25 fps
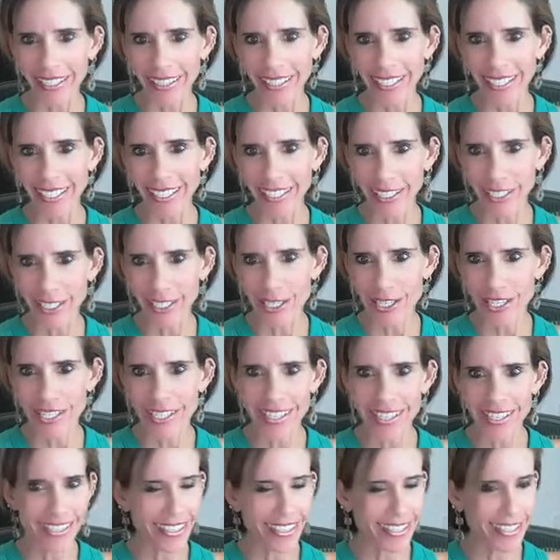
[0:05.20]
in the ears?
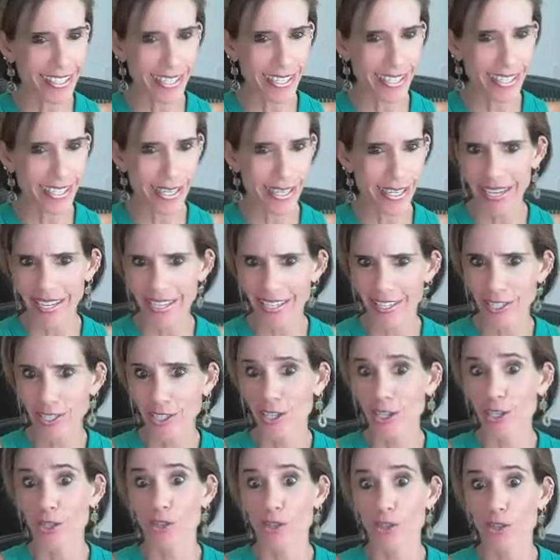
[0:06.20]
Does it seem like
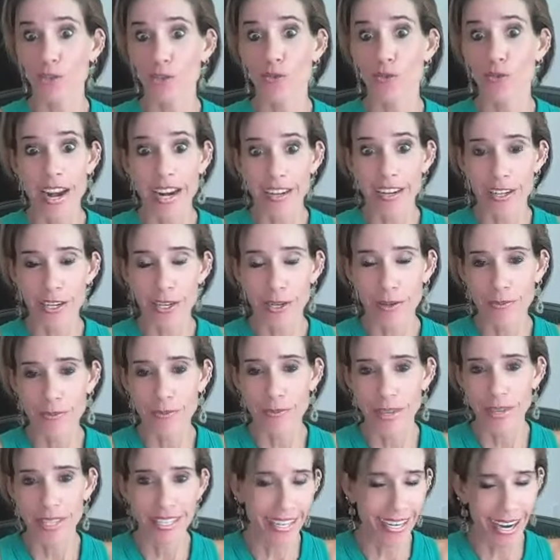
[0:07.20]
it's just
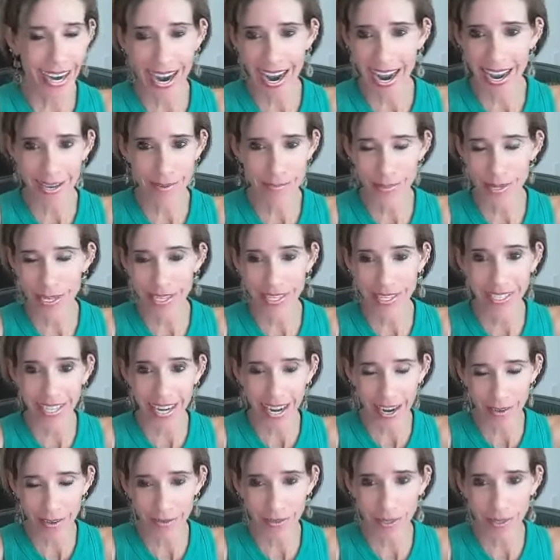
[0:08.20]
random and that it happens
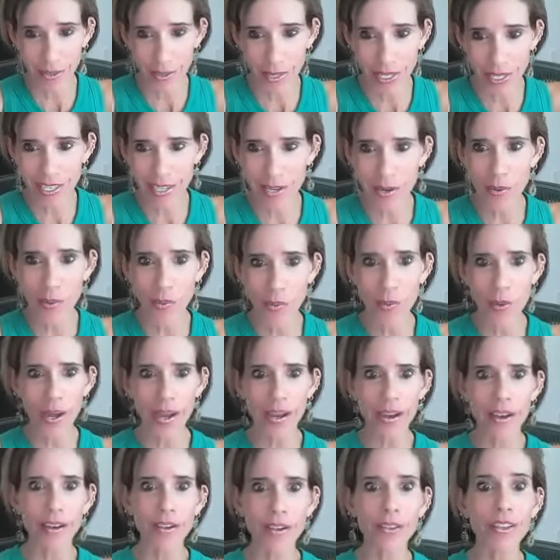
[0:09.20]
to everyone?
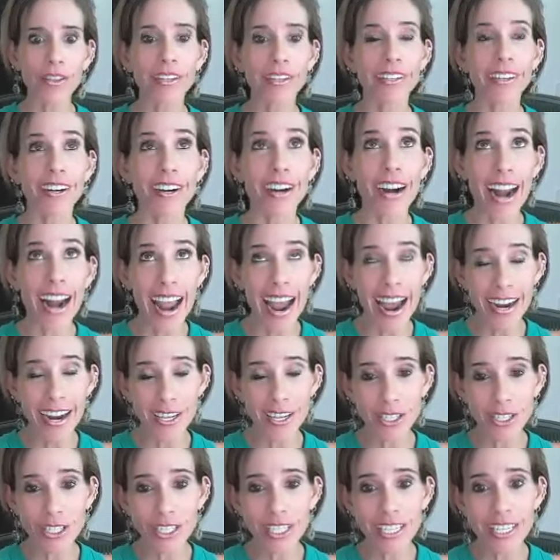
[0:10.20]
Well, there are
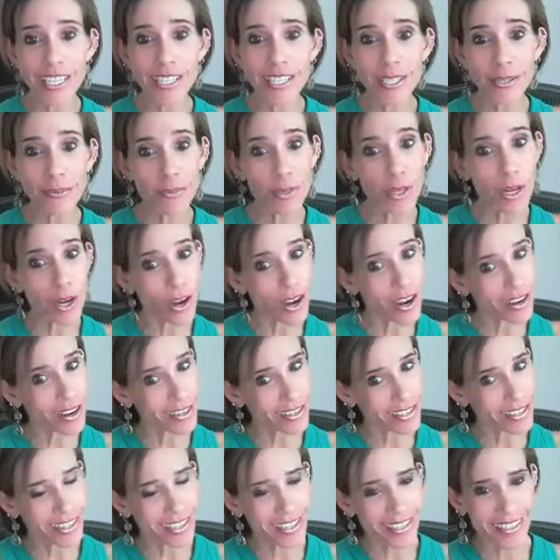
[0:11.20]
actually some
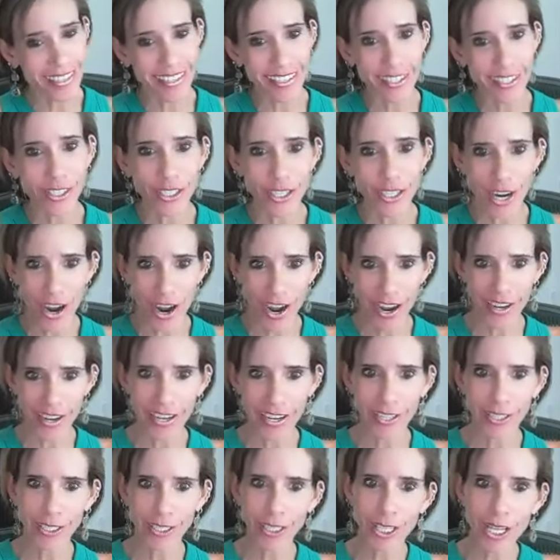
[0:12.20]
causes and you're not
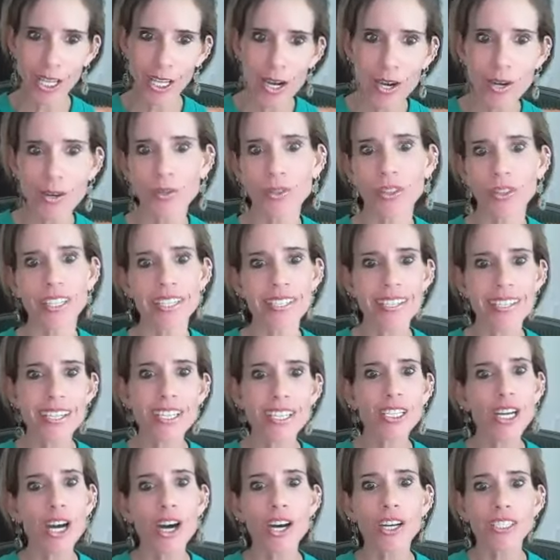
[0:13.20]
alone. This
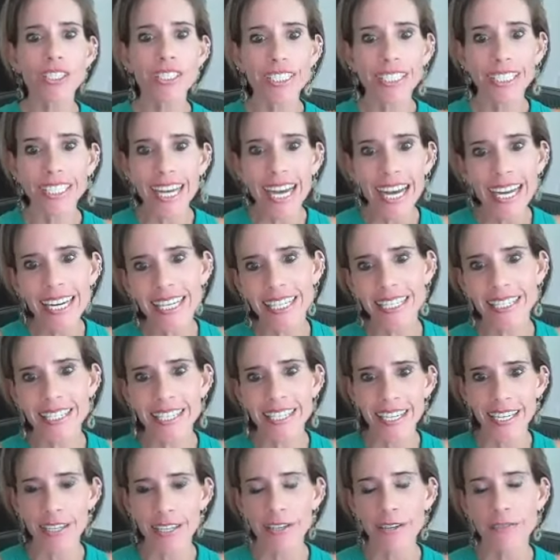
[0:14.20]
is called tinnitus
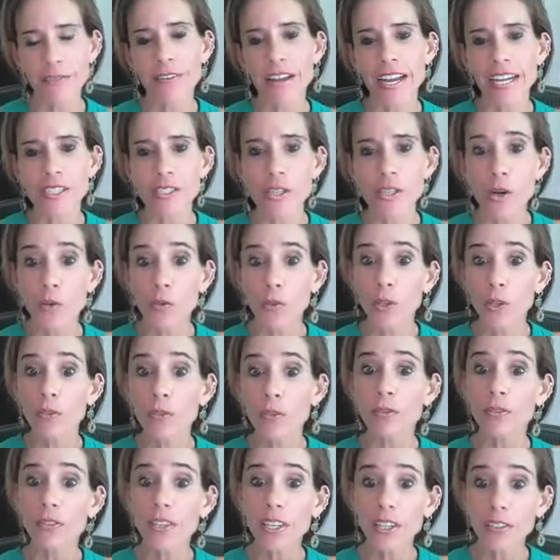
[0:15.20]
and it affects
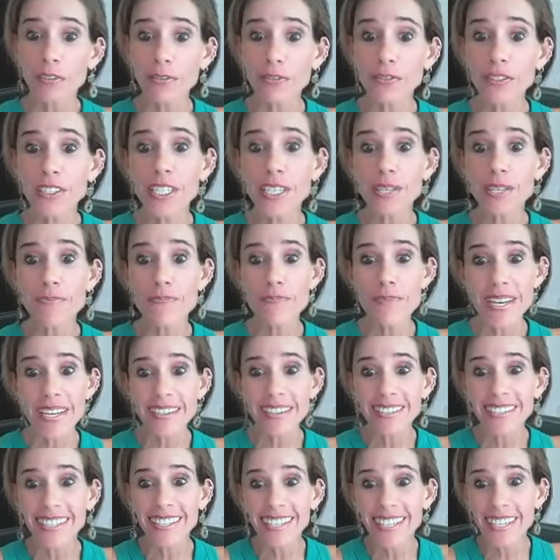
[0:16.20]
over 50
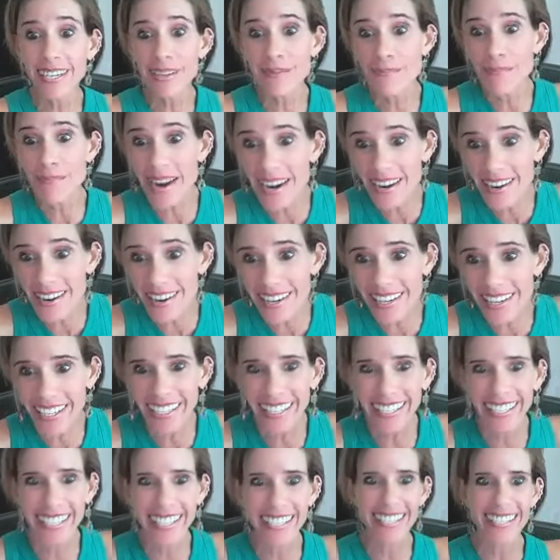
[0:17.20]
million
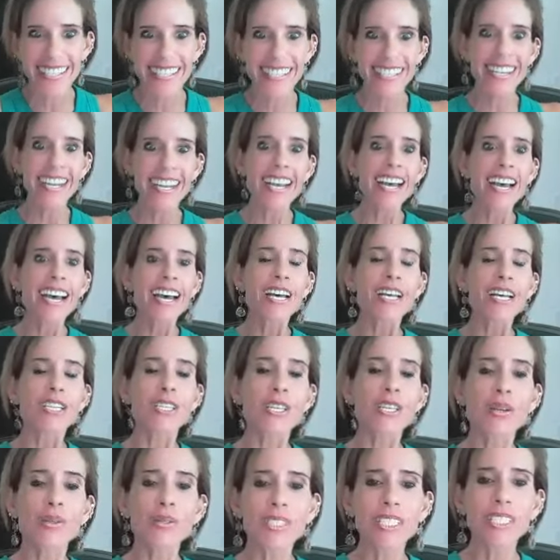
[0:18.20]
Americans.
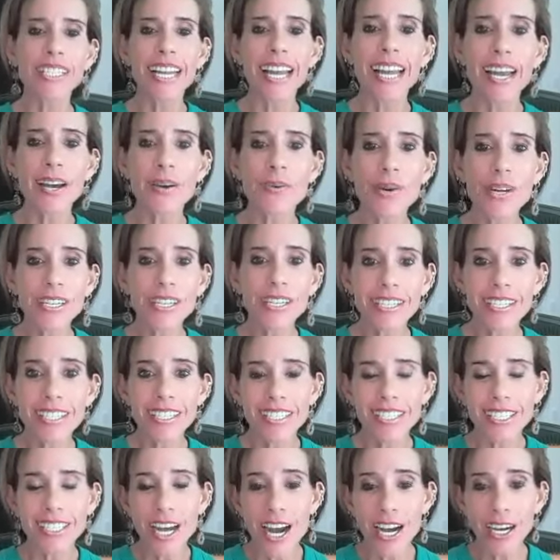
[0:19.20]
So today I wanted
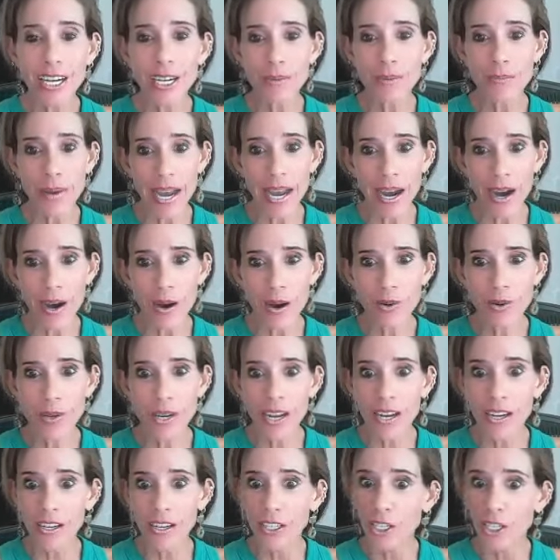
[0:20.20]
to talk about,
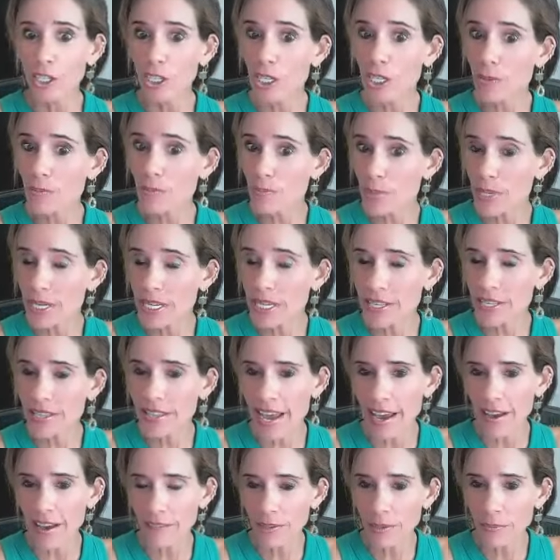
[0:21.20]
could it be the
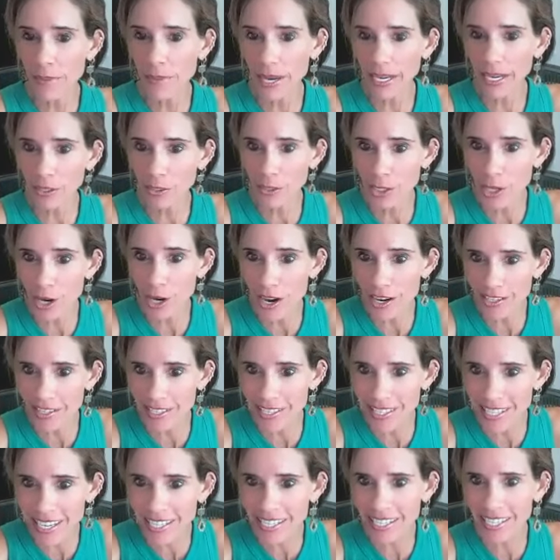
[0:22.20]
heavy metal
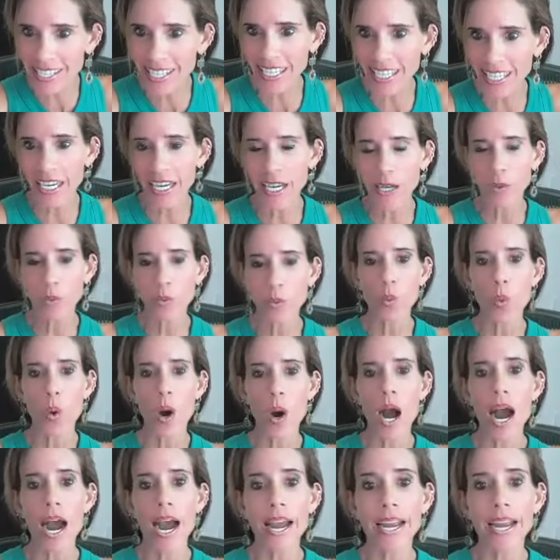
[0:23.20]
toxicity and
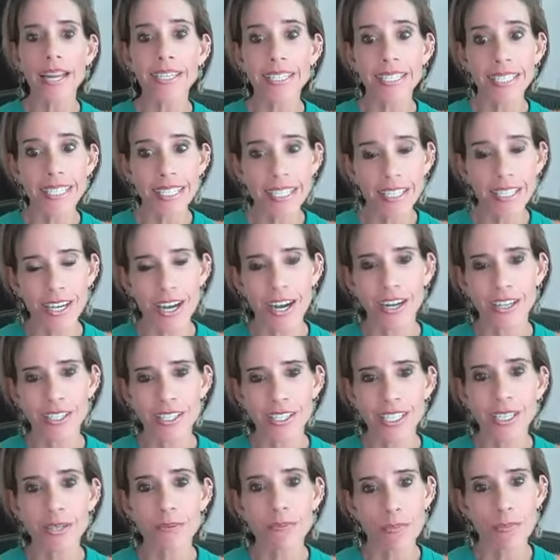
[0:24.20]
why
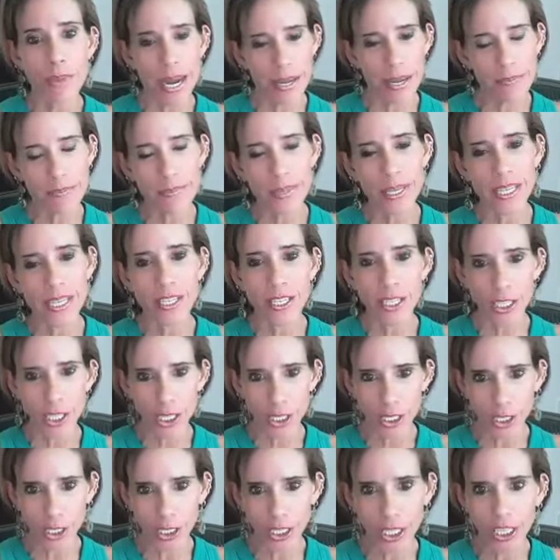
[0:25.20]
detoxing might be the
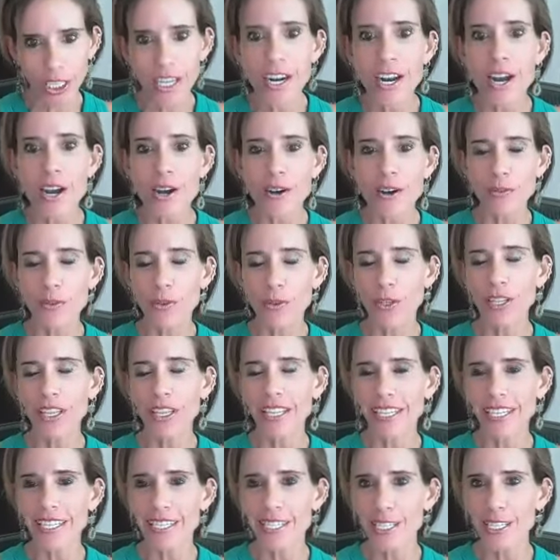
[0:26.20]
cure for
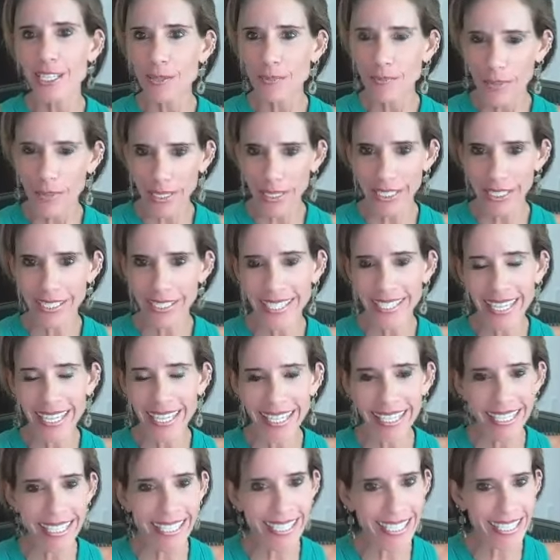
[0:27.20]
this
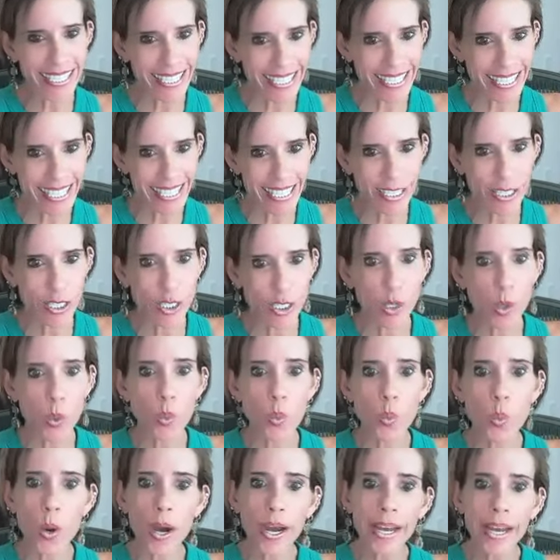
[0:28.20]
debilitating disease? So
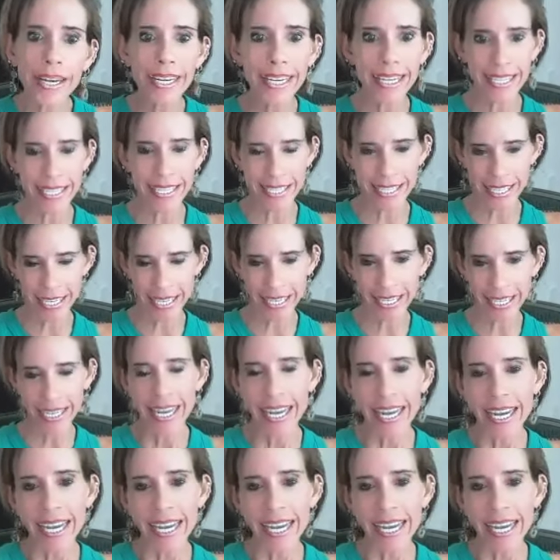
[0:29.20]
what is it?